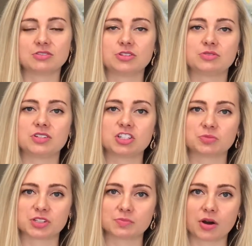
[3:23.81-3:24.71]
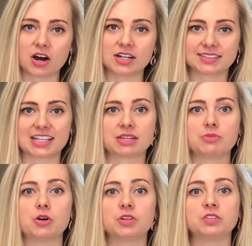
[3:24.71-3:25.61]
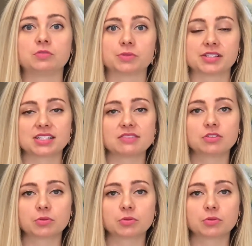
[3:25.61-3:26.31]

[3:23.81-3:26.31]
you do need to respond, let them know that you've received